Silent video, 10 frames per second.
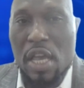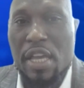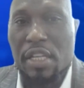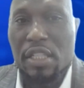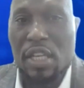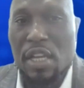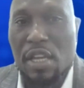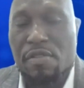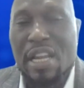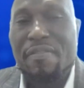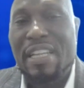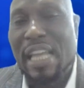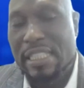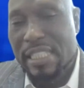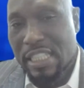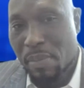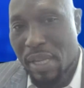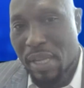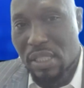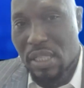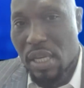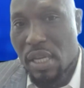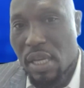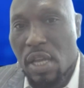in the relevant assessment year.